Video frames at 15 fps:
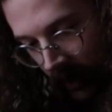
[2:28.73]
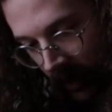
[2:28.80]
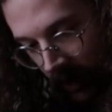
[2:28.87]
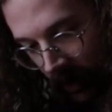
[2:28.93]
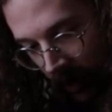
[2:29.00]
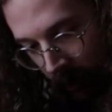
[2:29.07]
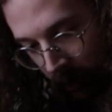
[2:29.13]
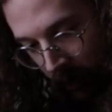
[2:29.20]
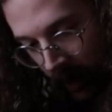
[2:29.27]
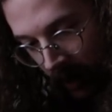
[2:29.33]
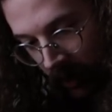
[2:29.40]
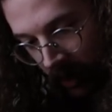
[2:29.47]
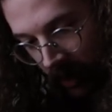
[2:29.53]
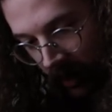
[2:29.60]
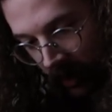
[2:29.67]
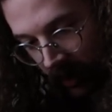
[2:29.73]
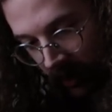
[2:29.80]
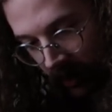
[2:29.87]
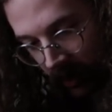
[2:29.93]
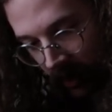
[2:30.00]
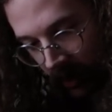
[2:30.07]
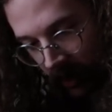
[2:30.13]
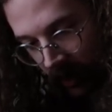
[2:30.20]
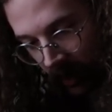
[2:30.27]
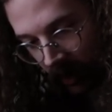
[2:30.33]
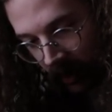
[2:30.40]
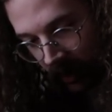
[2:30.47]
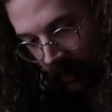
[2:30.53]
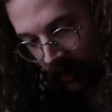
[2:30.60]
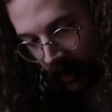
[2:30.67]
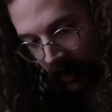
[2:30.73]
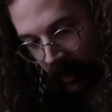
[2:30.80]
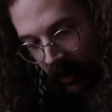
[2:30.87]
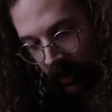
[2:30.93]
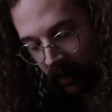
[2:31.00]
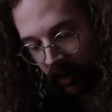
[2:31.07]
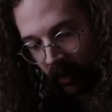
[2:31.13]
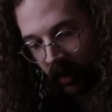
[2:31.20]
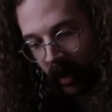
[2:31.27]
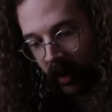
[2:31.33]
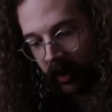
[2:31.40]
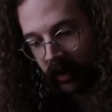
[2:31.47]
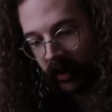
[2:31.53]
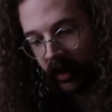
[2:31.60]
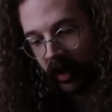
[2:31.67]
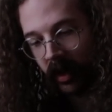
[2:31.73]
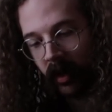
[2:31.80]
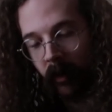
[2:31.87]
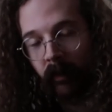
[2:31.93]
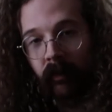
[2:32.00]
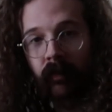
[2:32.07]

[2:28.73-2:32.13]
these are pilchards sardines. So yeah, it's the